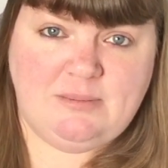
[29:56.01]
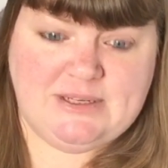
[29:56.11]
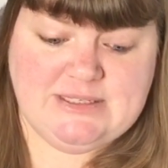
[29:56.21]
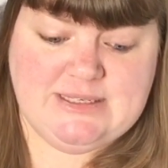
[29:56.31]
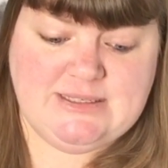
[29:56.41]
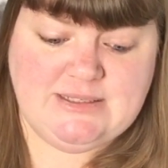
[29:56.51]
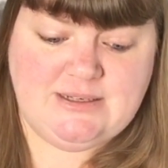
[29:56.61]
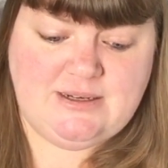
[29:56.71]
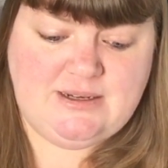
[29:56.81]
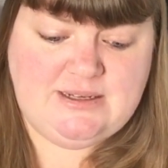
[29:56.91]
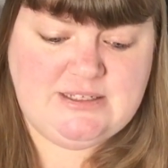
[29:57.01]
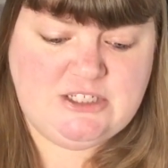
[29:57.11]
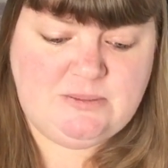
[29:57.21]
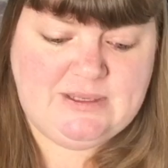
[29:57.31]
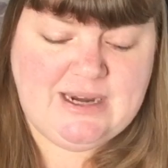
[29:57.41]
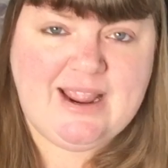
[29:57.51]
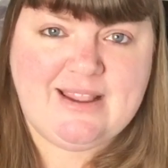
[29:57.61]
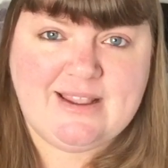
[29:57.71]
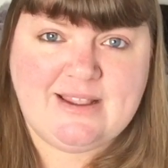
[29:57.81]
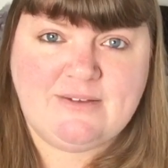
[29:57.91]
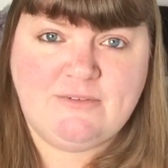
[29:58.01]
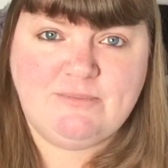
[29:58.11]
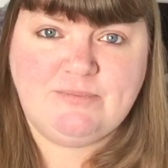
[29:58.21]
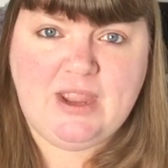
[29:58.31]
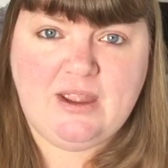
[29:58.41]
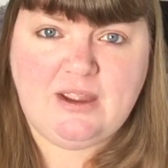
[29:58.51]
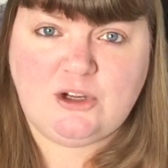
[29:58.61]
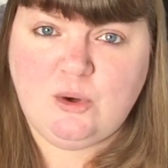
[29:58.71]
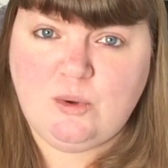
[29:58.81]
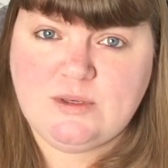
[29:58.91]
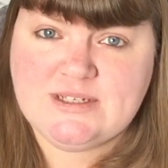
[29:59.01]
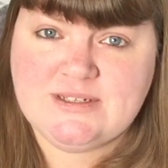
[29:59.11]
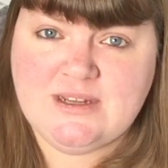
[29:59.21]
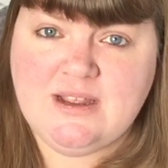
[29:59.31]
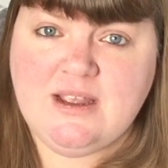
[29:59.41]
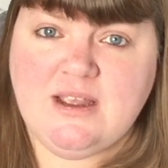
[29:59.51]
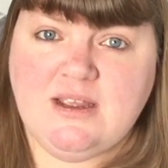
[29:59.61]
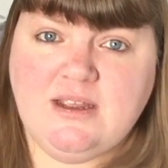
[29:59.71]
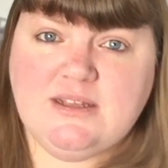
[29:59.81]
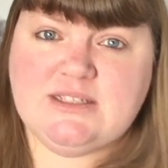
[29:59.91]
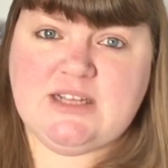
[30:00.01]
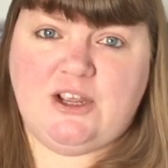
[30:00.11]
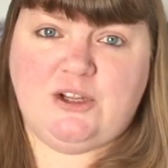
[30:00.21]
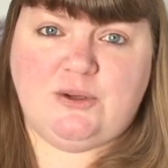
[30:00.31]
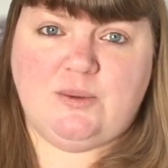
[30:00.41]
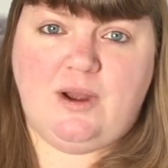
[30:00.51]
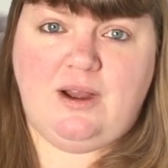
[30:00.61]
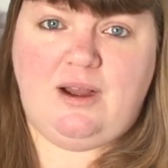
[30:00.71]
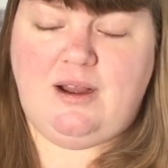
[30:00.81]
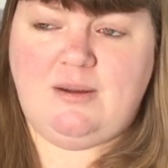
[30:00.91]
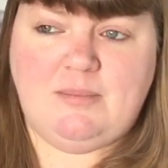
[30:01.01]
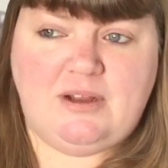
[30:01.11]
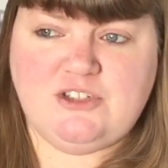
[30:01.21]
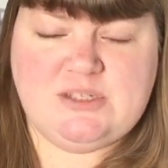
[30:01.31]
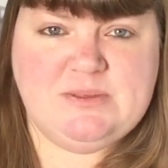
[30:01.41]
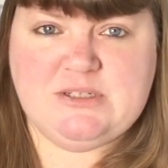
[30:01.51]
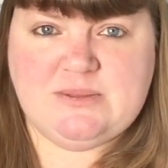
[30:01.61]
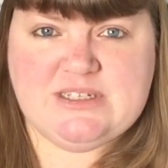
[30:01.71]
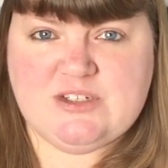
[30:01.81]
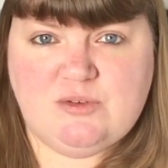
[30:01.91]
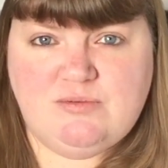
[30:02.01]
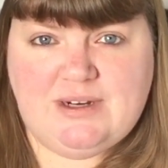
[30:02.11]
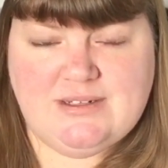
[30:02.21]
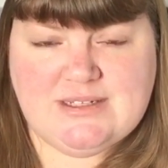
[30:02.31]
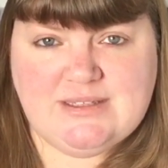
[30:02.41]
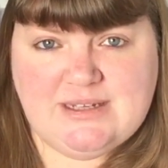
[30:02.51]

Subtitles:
My sister is doing a course, so I'll just be doing the school runs and